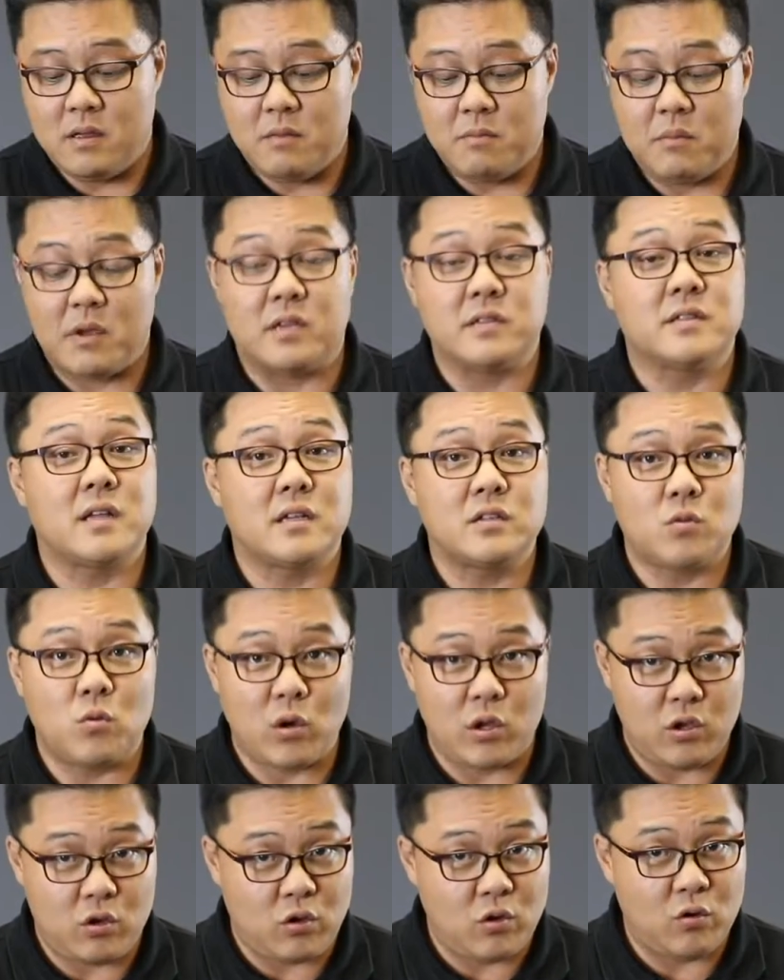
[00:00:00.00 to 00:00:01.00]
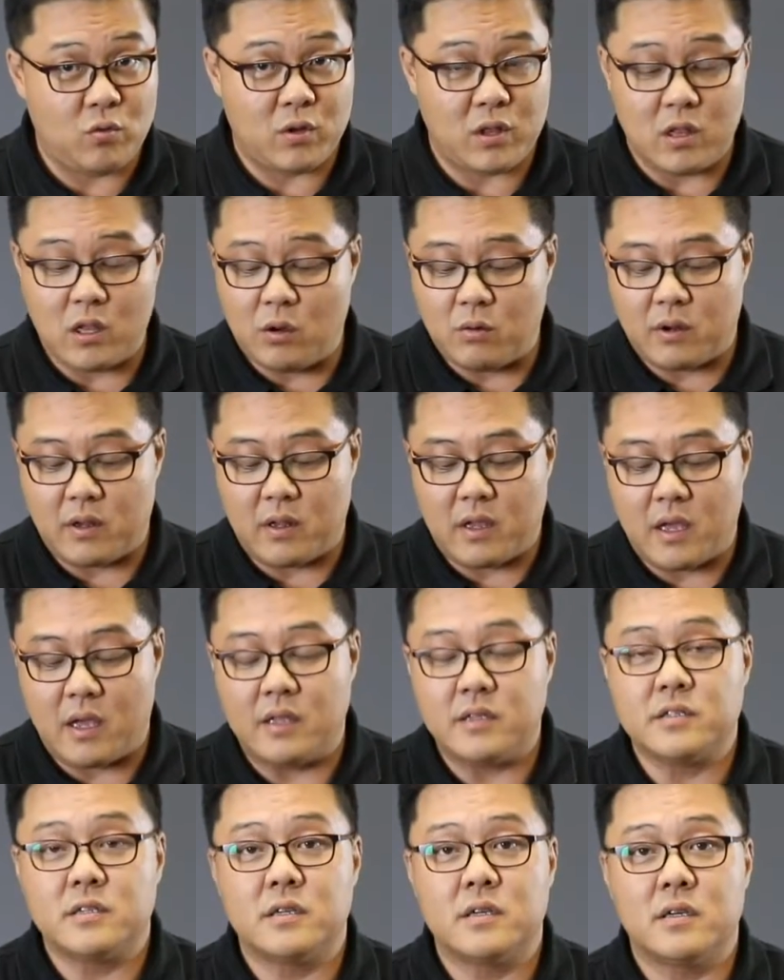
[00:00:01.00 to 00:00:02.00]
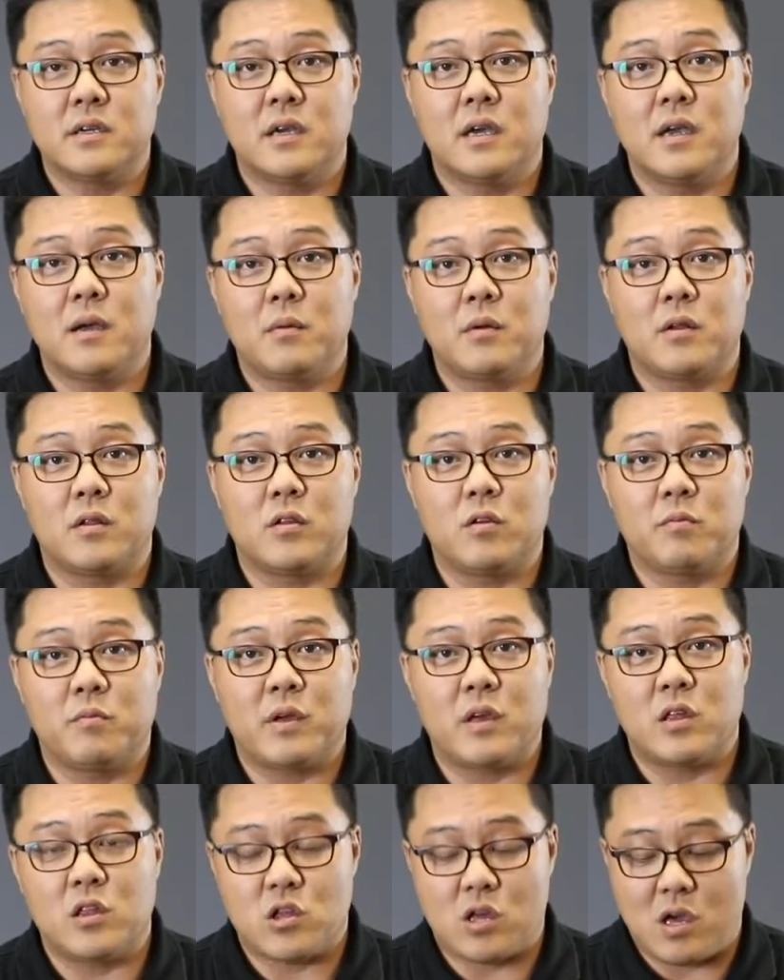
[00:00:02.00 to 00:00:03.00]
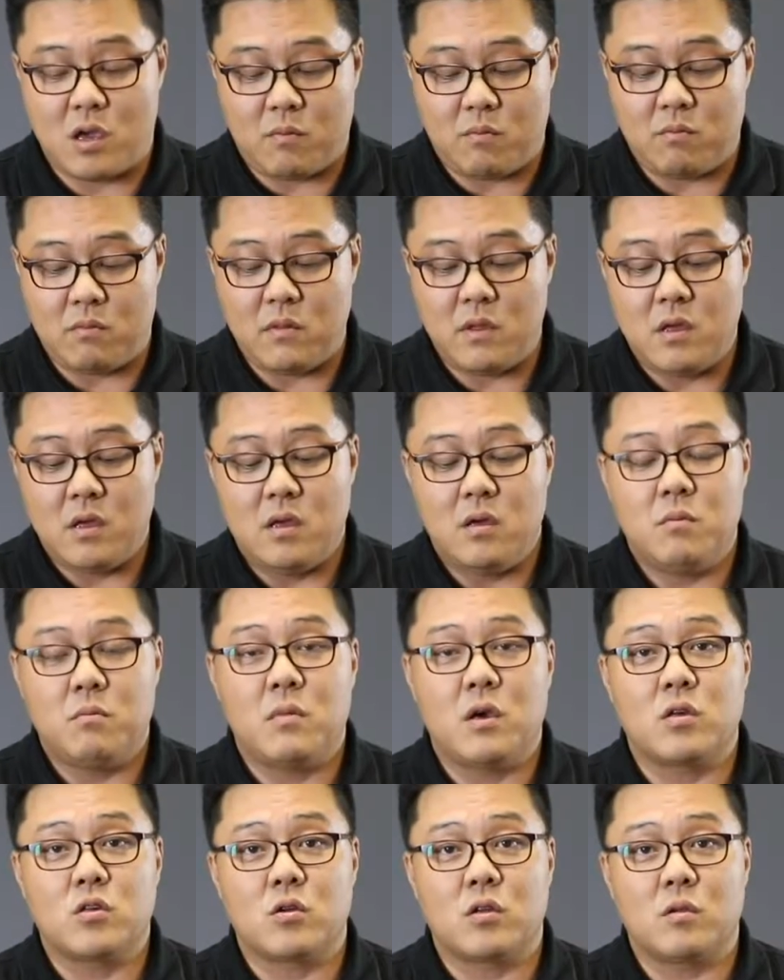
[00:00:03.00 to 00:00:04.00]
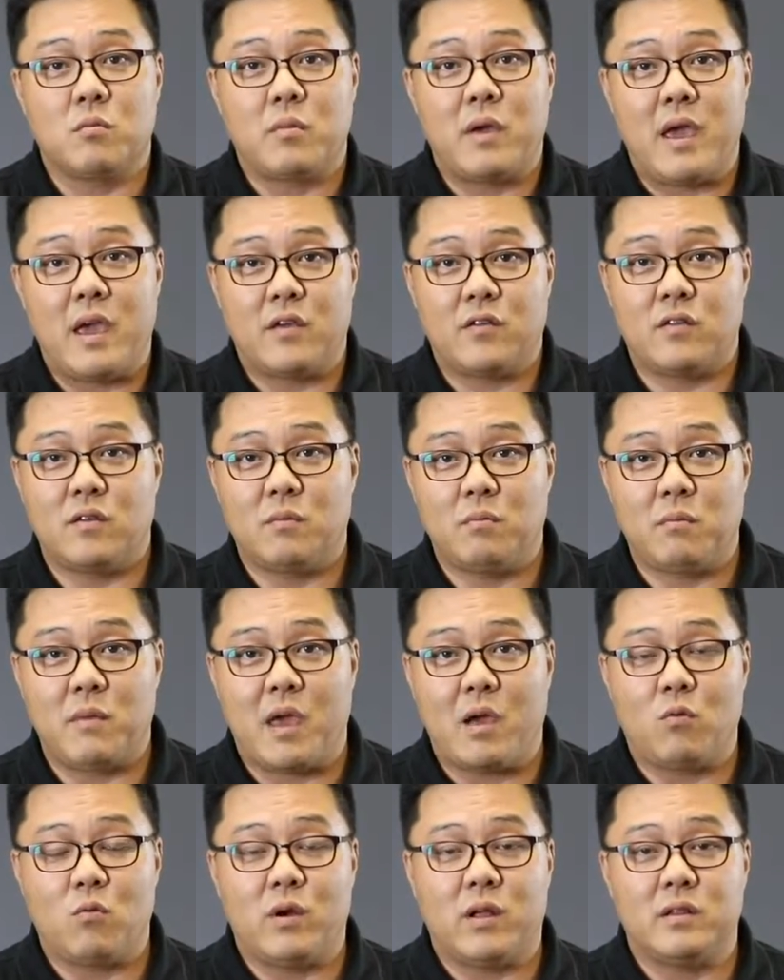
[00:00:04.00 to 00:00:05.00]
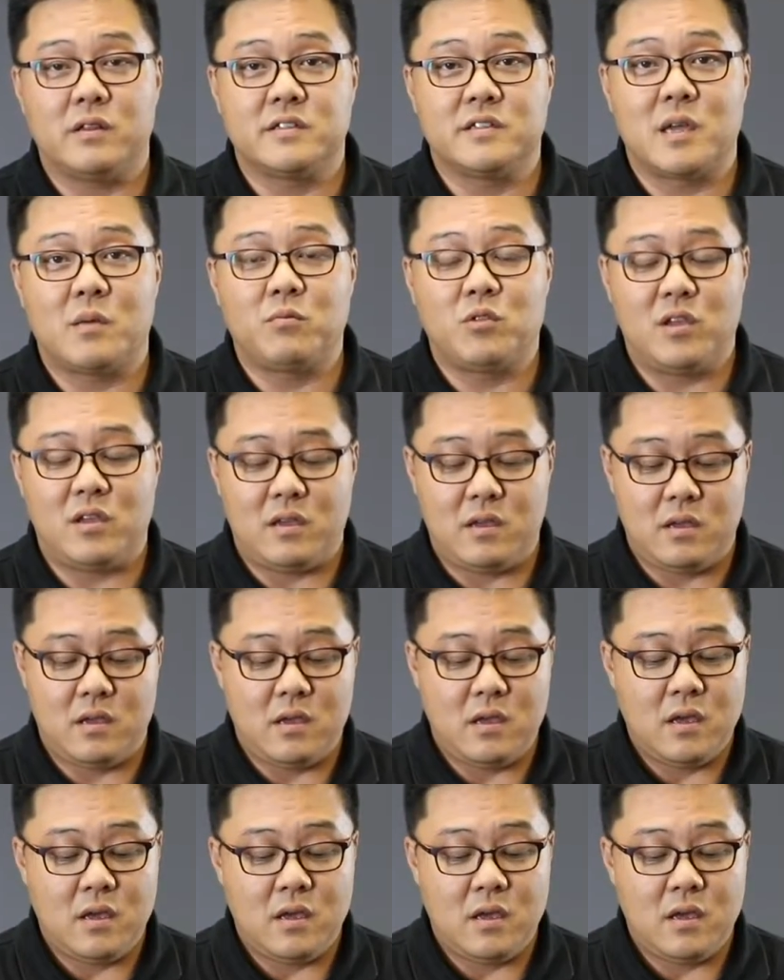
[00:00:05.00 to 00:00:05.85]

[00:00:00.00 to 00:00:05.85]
because that's what you do with loaded guns. I'm going to do a quick check, make sure the mag well is empty,